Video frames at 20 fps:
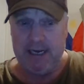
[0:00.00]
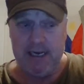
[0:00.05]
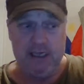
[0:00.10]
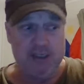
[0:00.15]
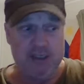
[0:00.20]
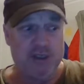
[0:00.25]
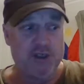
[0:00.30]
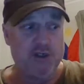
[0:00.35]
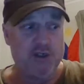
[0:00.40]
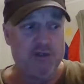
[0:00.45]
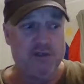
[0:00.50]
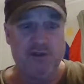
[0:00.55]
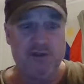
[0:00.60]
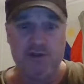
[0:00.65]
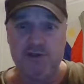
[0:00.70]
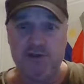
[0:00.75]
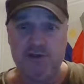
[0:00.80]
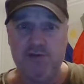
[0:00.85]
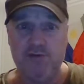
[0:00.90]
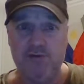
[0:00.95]
due
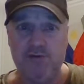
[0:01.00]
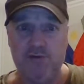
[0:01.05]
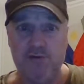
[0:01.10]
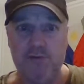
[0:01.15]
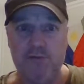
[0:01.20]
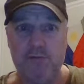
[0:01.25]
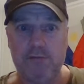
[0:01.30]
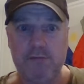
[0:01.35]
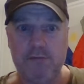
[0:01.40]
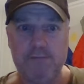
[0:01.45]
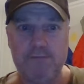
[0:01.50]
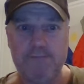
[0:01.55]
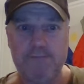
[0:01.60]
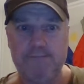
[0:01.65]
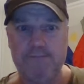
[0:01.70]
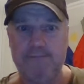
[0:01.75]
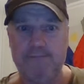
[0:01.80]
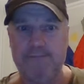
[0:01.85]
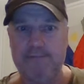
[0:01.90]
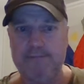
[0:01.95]
to
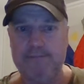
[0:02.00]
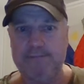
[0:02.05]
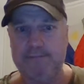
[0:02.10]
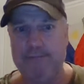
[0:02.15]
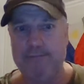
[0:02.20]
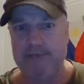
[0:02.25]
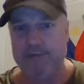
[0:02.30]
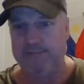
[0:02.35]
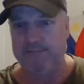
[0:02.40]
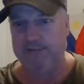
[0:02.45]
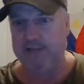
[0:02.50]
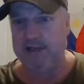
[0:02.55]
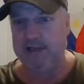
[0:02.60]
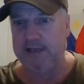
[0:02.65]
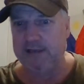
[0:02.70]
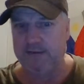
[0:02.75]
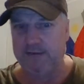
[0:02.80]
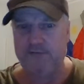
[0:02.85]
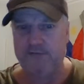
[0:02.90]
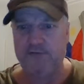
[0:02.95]

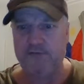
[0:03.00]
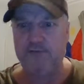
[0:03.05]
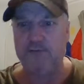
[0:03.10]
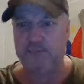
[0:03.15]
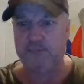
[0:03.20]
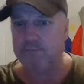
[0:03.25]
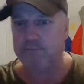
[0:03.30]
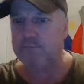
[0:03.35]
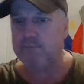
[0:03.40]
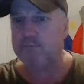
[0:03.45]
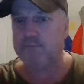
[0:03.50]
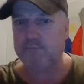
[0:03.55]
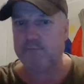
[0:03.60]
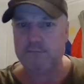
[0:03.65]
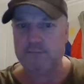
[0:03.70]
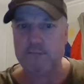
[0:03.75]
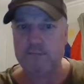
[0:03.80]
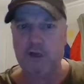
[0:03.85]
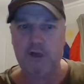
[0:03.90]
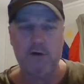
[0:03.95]
everything, as you
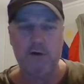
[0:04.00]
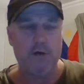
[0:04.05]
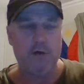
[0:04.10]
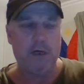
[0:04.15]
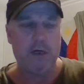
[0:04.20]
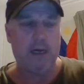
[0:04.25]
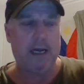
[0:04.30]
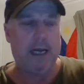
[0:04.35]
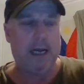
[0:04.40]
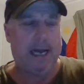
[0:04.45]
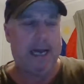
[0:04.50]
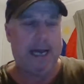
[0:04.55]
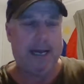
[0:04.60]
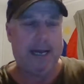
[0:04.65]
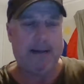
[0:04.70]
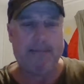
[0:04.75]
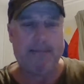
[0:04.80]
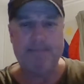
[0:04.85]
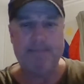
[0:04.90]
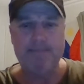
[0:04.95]
know.
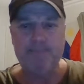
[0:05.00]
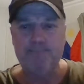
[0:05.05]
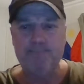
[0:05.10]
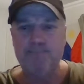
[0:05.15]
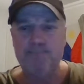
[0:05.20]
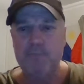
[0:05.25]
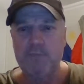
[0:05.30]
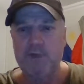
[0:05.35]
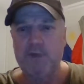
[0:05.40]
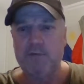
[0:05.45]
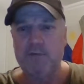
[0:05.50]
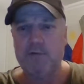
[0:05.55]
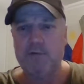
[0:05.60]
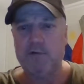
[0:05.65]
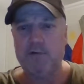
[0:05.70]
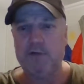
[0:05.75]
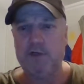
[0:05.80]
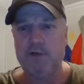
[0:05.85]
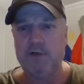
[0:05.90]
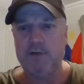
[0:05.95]
I
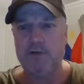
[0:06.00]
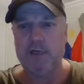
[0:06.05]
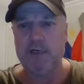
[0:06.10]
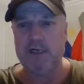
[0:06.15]
know